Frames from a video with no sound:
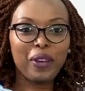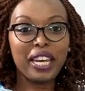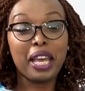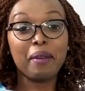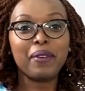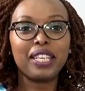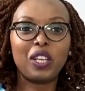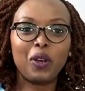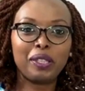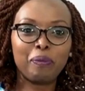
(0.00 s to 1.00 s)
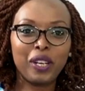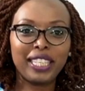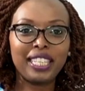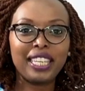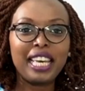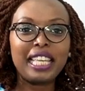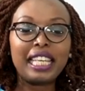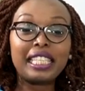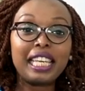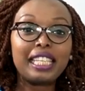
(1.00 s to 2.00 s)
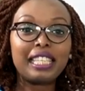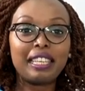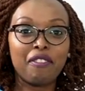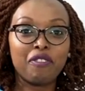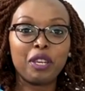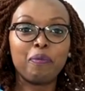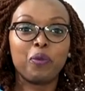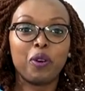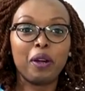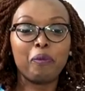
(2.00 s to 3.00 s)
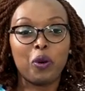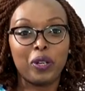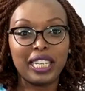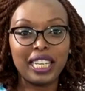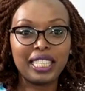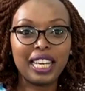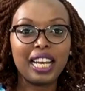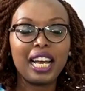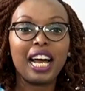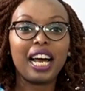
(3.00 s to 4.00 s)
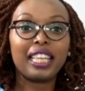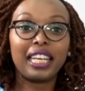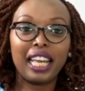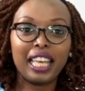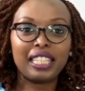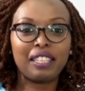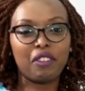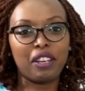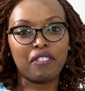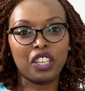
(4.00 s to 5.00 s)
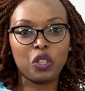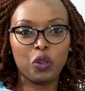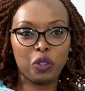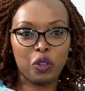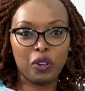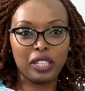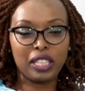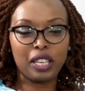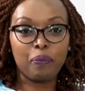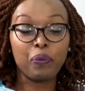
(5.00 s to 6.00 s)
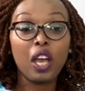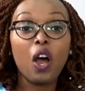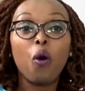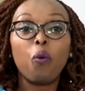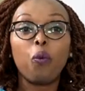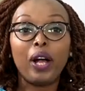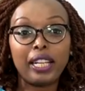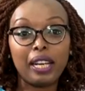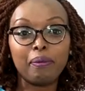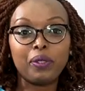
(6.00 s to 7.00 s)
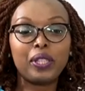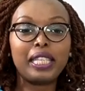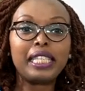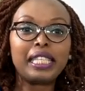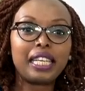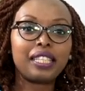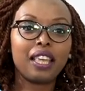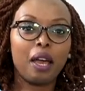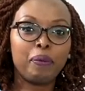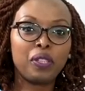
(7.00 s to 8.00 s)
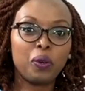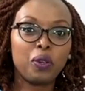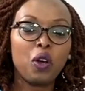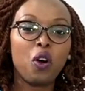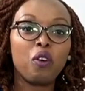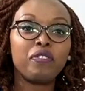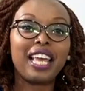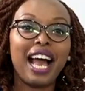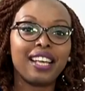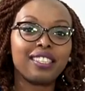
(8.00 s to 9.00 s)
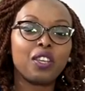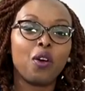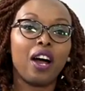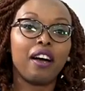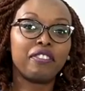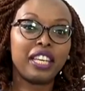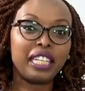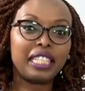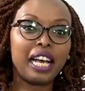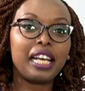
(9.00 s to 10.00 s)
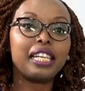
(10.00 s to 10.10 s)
my name is Lois Mwangi, the SAIS Safety Program Coordinator at the Kenya Civil Aviation Authority. Welcome to this sixth episode of the Ask Your Aviator